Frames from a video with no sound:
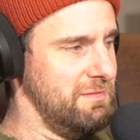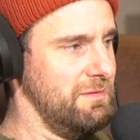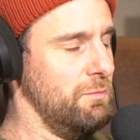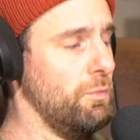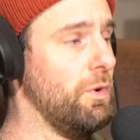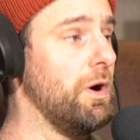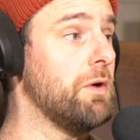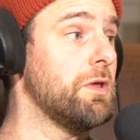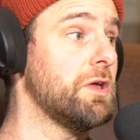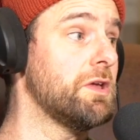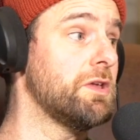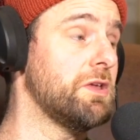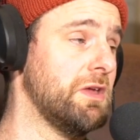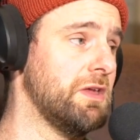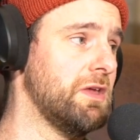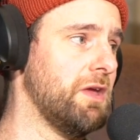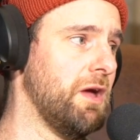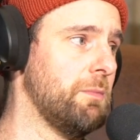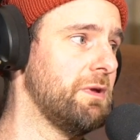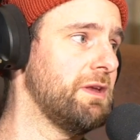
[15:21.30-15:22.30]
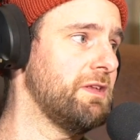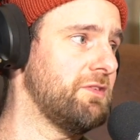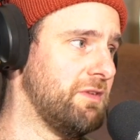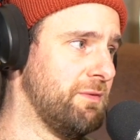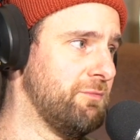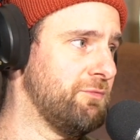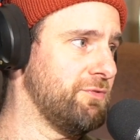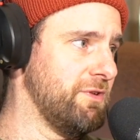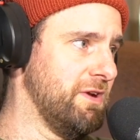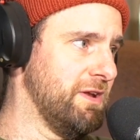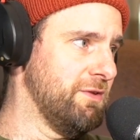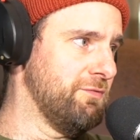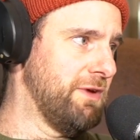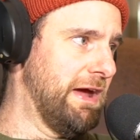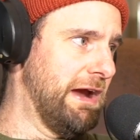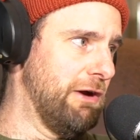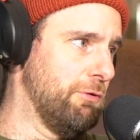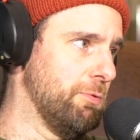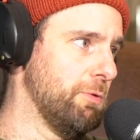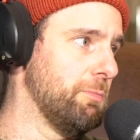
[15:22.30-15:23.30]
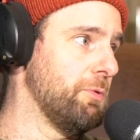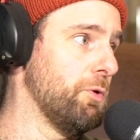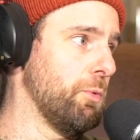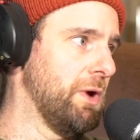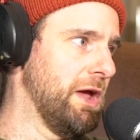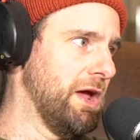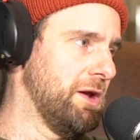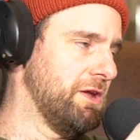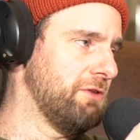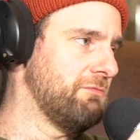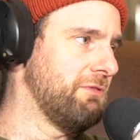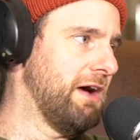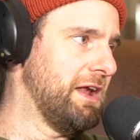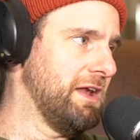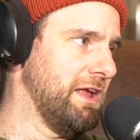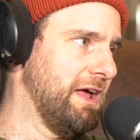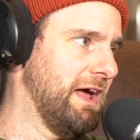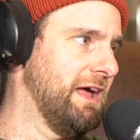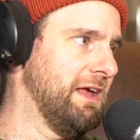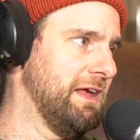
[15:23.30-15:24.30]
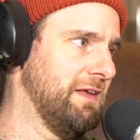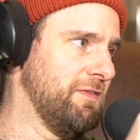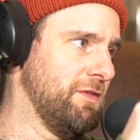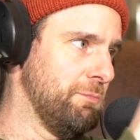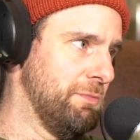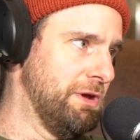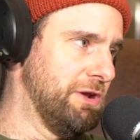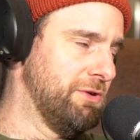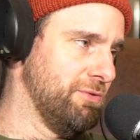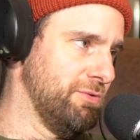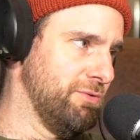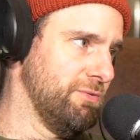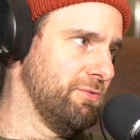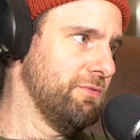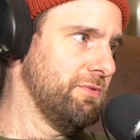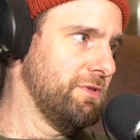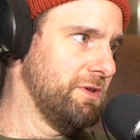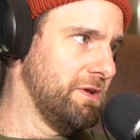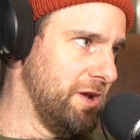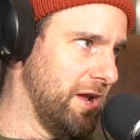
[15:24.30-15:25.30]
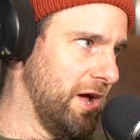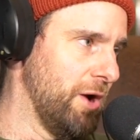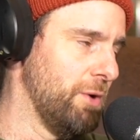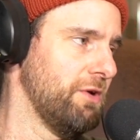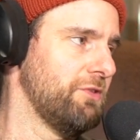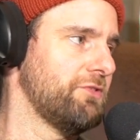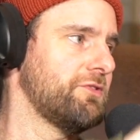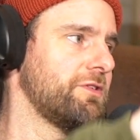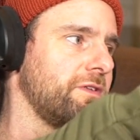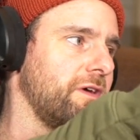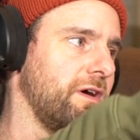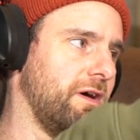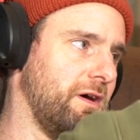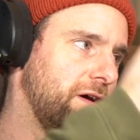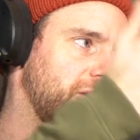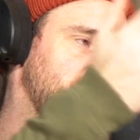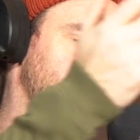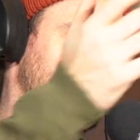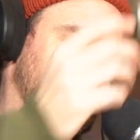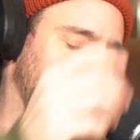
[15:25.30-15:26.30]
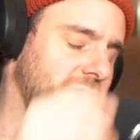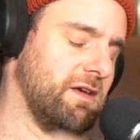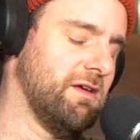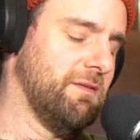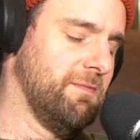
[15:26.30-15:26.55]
Well, no, I mean, it's infinitely variable, but we only ran it in the middle, the lowest and the highest. Yeah.